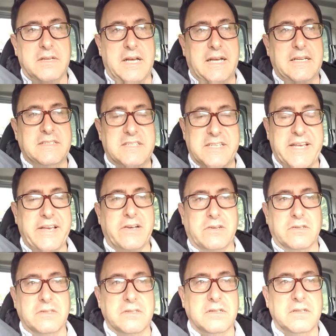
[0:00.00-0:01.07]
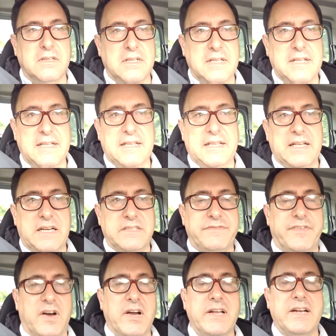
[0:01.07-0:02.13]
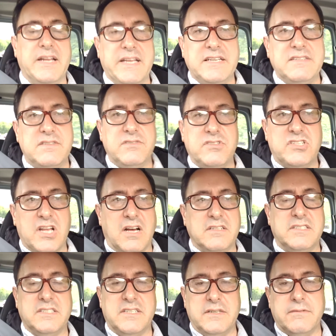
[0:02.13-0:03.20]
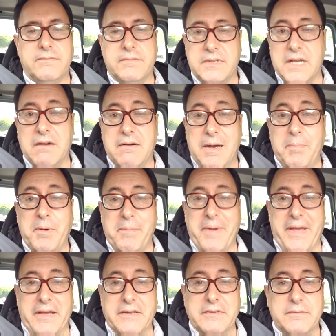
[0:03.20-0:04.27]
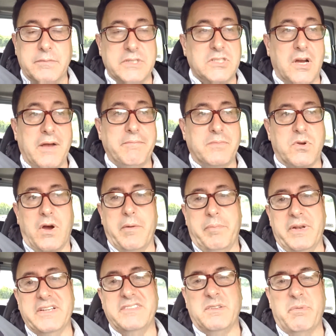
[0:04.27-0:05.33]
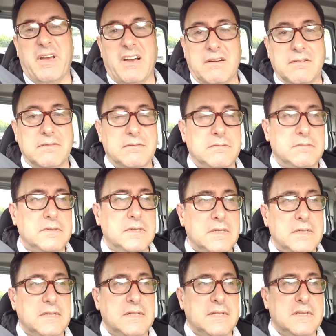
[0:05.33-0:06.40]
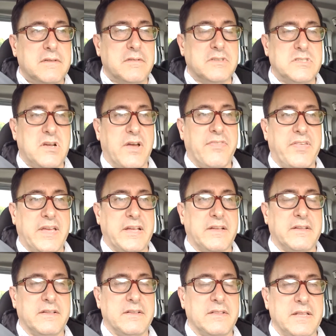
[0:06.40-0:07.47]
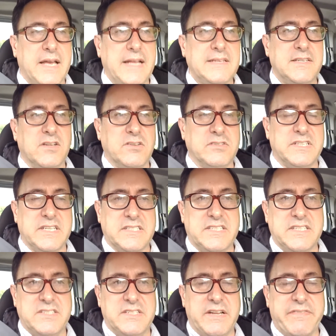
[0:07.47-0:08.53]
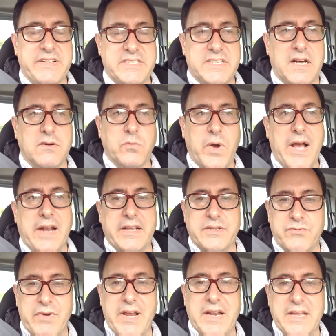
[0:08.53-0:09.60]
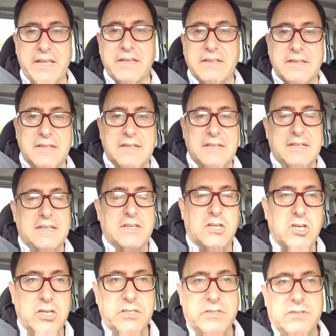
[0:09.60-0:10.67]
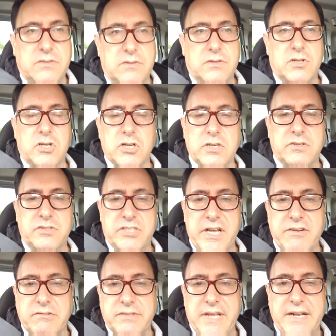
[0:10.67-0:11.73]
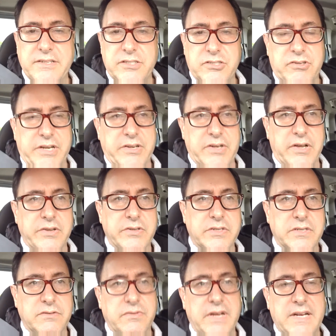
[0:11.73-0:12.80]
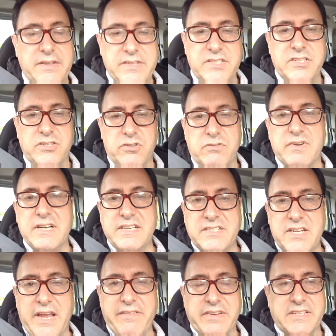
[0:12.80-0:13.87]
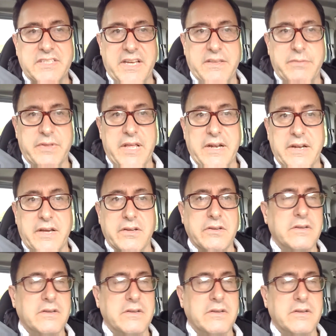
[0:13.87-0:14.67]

uh, skill has finally started to go up a bit, which I'm quite pleased about. Because I think endodontics is, if it's done well, is really good, good general dentistry. You know, you can really, this is you're really saving teeth with endo.